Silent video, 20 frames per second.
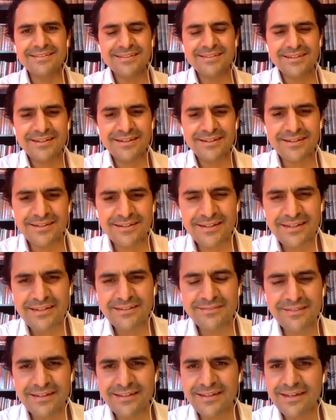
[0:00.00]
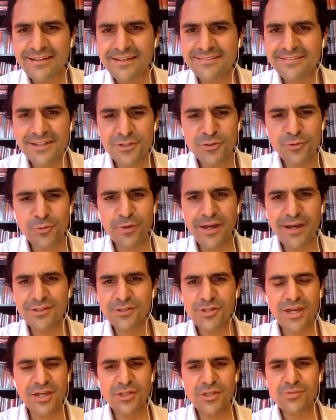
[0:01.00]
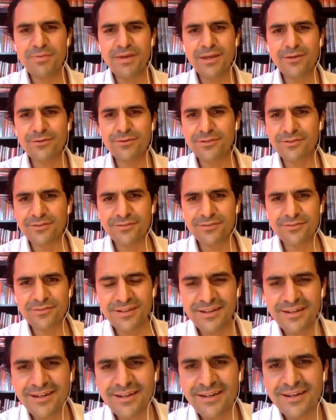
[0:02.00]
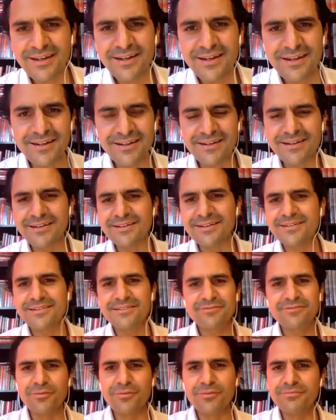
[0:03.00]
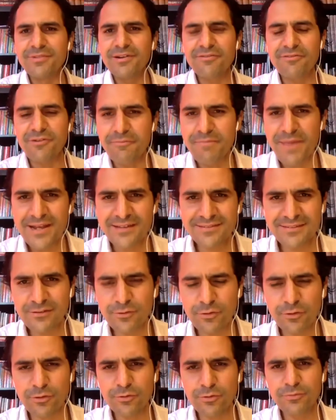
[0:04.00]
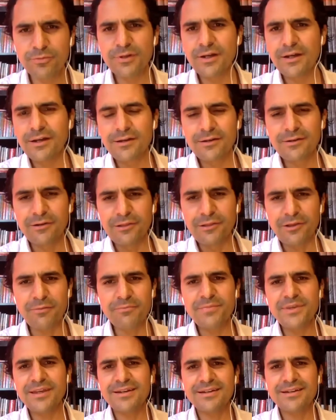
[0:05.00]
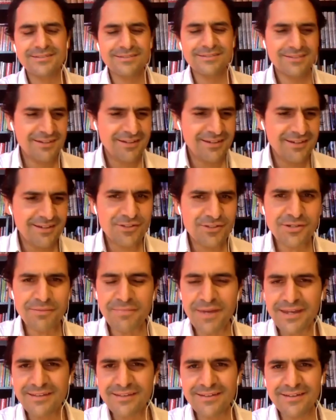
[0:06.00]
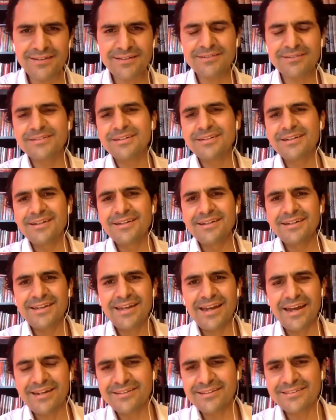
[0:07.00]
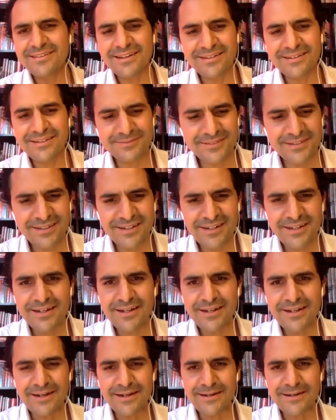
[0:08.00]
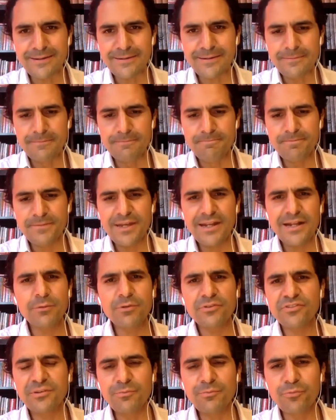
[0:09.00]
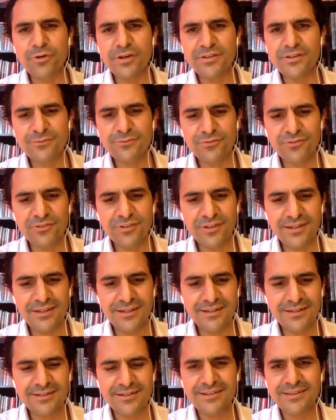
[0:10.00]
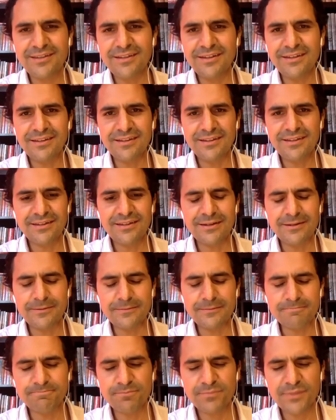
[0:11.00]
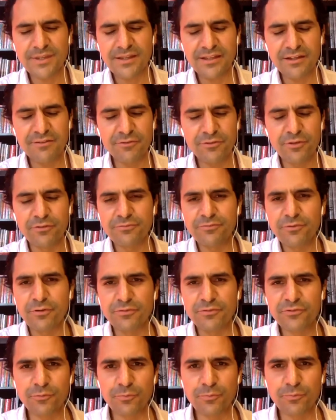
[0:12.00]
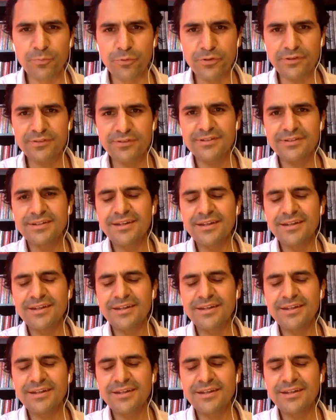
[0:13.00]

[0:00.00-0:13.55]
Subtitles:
that session, we had change makers from Mexico, Colombia, Jamaica, Canada. And I was impressed to see the level of support,